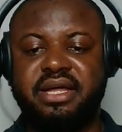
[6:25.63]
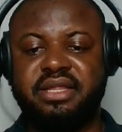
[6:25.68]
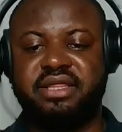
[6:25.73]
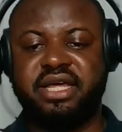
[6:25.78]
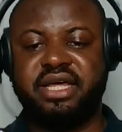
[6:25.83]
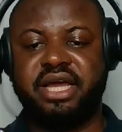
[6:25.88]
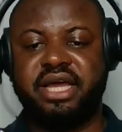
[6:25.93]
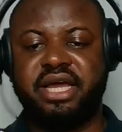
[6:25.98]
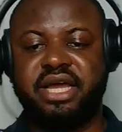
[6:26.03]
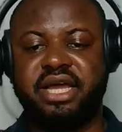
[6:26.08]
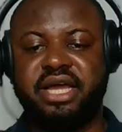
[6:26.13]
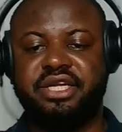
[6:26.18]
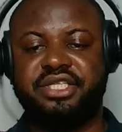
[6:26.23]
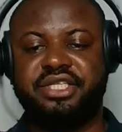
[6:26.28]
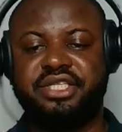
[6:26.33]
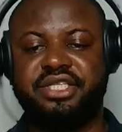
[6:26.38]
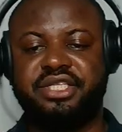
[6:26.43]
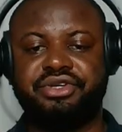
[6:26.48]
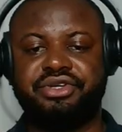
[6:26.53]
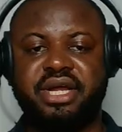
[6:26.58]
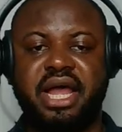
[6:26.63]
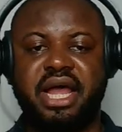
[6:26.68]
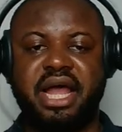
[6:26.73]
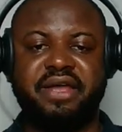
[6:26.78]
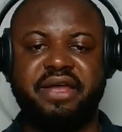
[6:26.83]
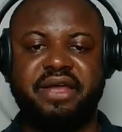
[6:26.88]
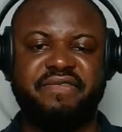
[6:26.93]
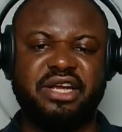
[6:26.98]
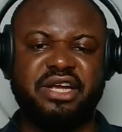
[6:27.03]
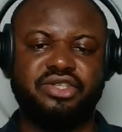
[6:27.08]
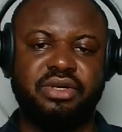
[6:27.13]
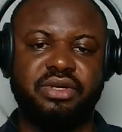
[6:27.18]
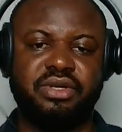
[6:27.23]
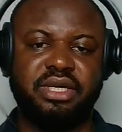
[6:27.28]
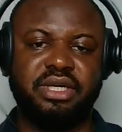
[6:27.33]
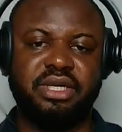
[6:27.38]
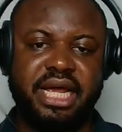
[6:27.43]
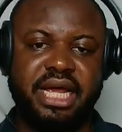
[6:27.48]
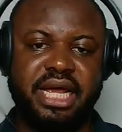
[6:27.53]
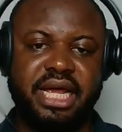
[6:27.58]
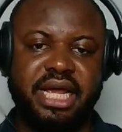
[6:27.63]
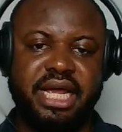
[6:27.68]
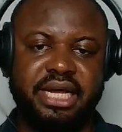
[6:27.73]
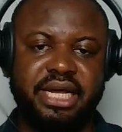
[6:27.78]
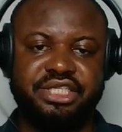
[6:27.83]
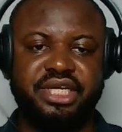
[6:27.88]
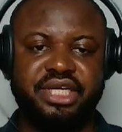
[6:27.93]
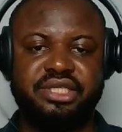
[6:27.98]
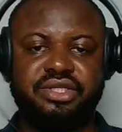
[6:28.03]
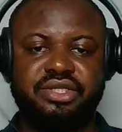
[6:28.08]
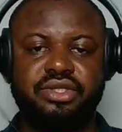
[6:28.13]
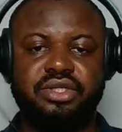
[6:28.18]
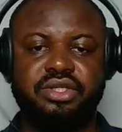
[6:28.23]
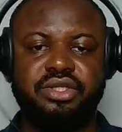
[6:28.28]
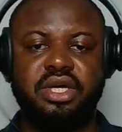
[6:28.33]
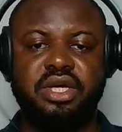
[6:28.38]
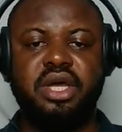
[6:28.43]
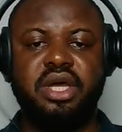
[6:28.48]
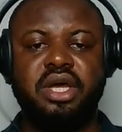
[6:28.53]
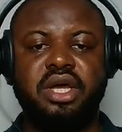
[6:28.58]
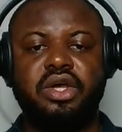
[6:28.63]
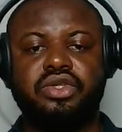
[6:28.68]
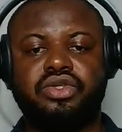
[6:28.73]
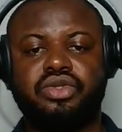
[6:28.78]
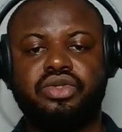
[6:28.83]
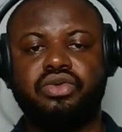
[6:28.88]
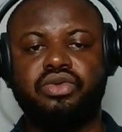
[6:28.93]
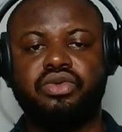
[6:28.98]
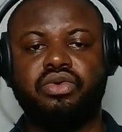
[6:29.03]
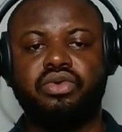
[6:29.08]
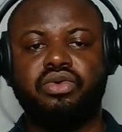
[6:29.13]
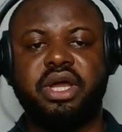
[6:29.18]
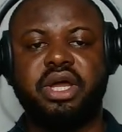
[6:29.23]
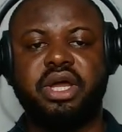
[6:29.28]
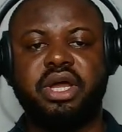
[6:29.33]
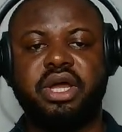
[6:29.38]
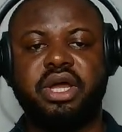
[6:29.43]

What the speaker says: Then sheet trigger, if I should link this sheet to a